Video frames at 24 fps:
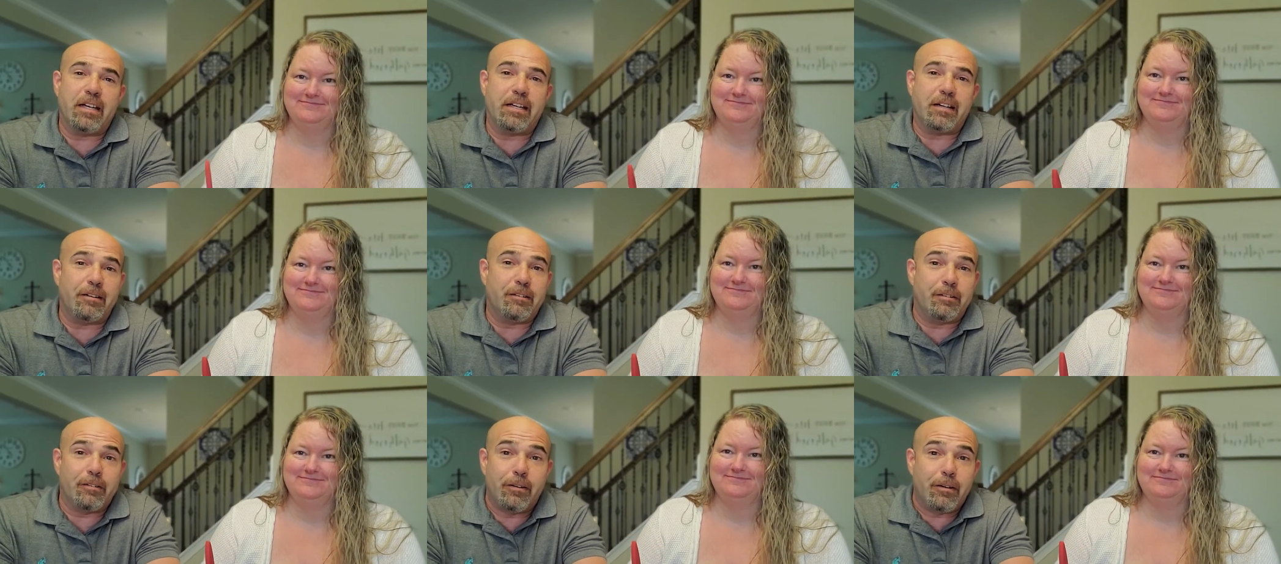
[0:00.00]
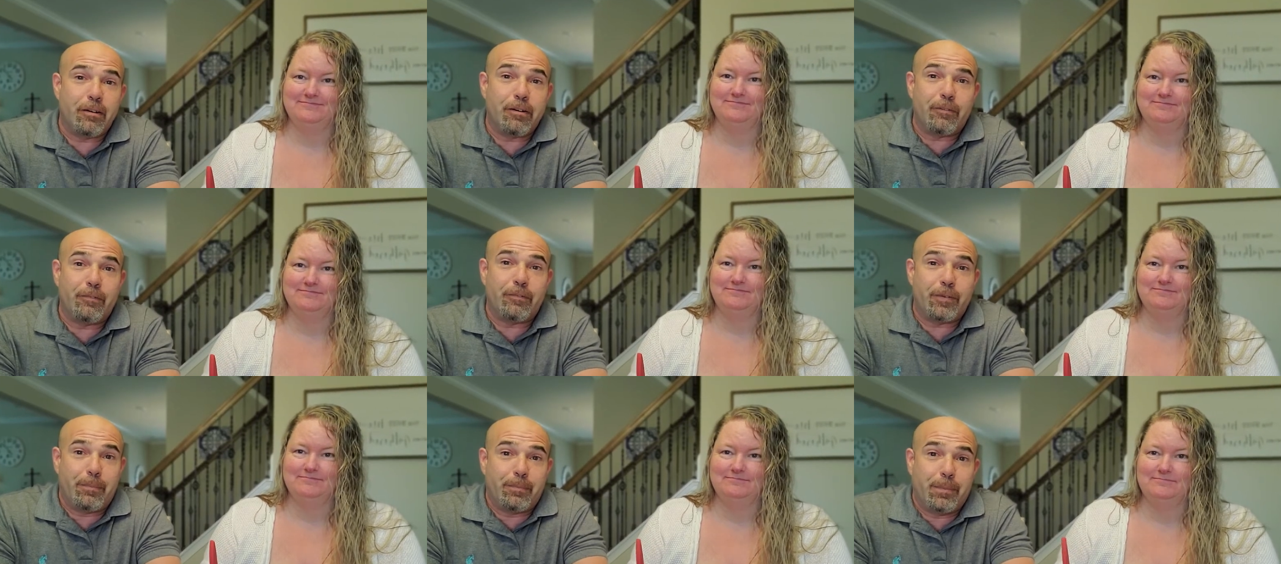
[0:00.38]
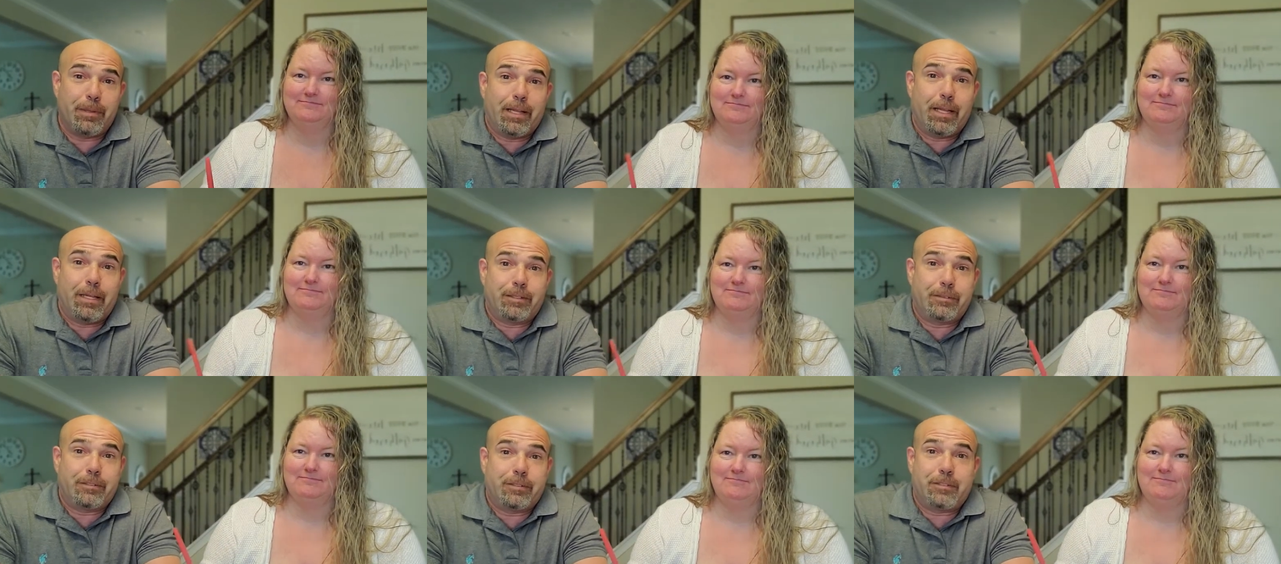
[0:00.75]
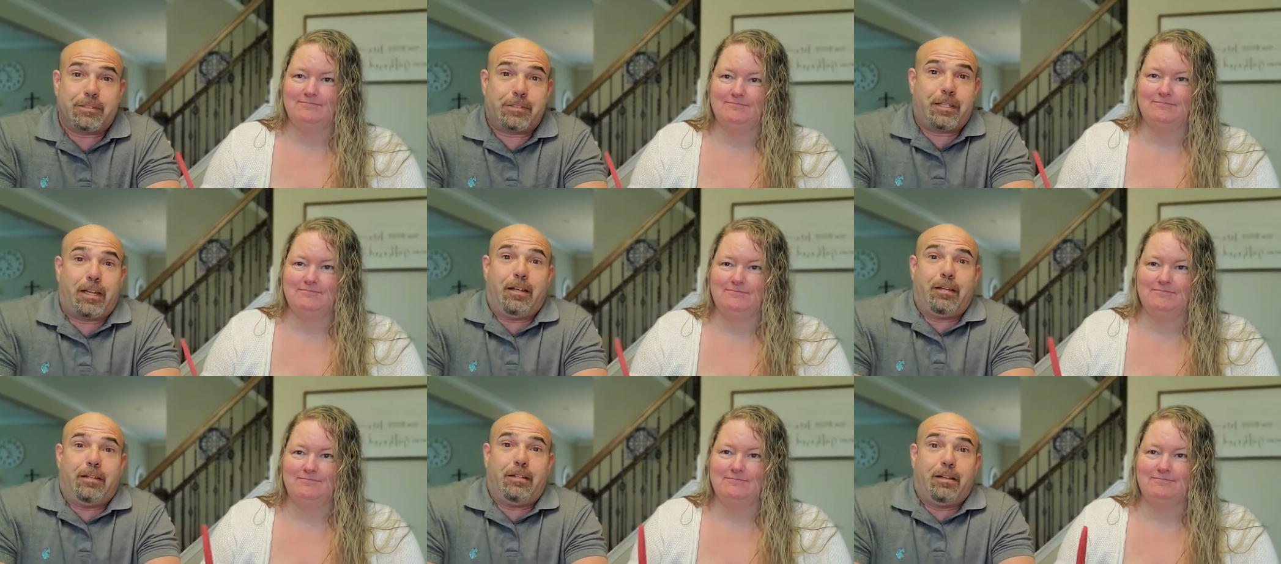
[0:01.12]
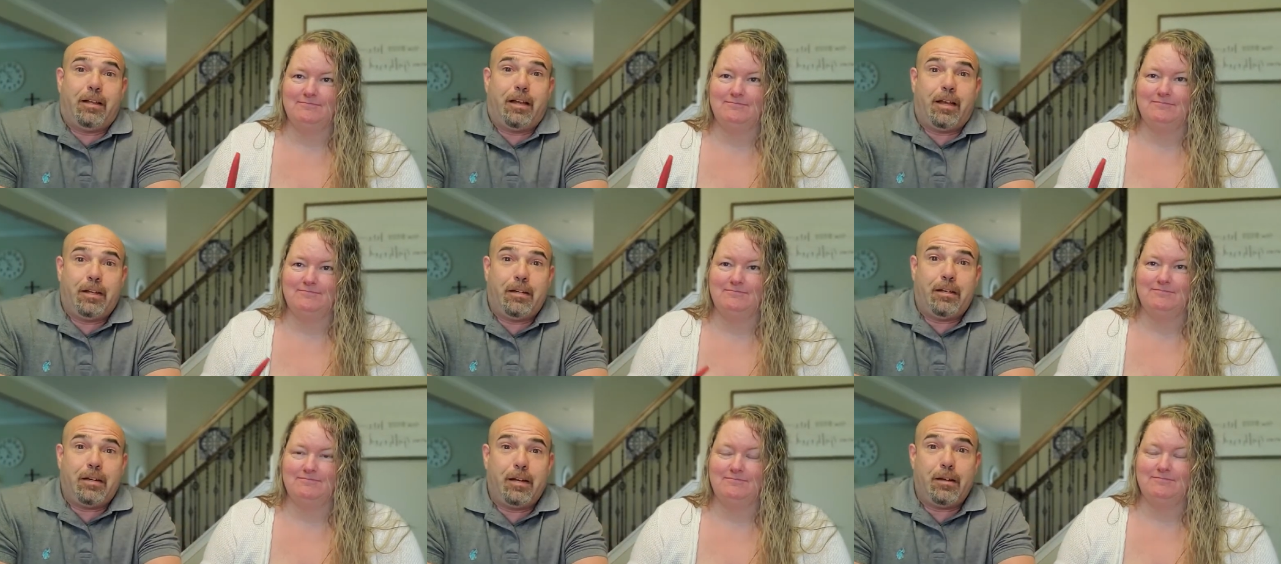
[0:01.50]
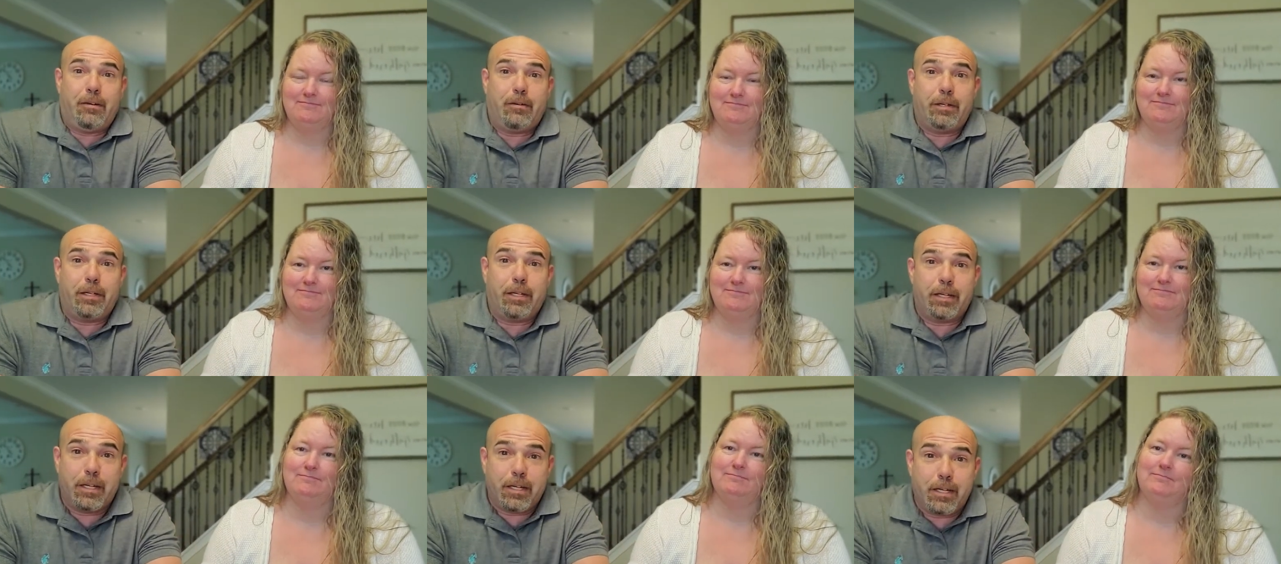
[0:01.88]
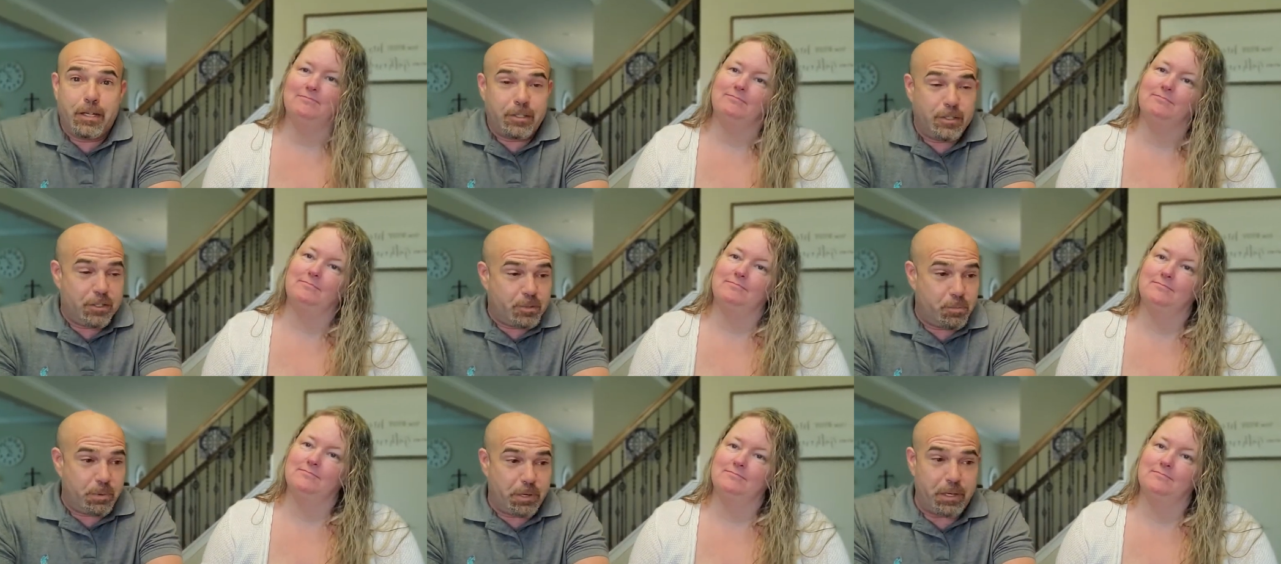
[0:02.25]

Speaker 1: I don't know if I'm allowed to say that nowadays,